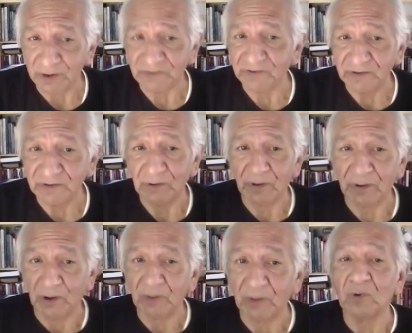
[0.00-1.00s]
stories,
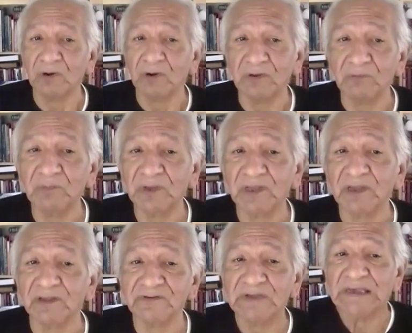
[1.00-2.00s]
are important
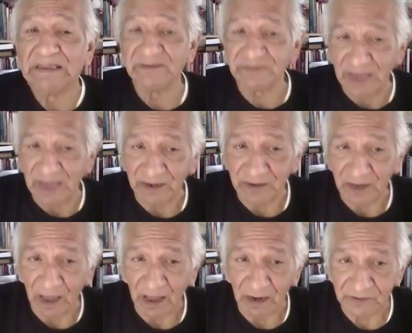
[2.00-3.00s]
because it's that
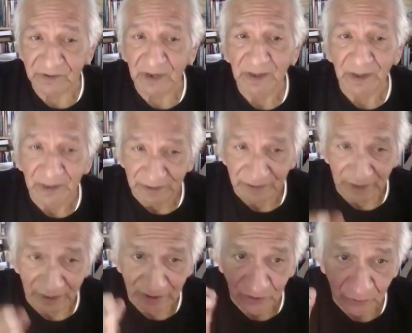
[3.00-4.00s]
knowledge
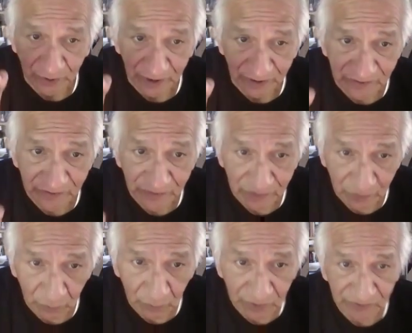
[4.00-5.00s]
that creates
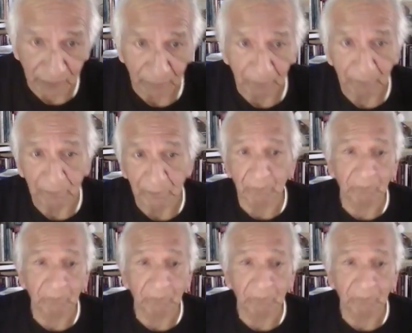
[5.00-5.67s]
the wisdom.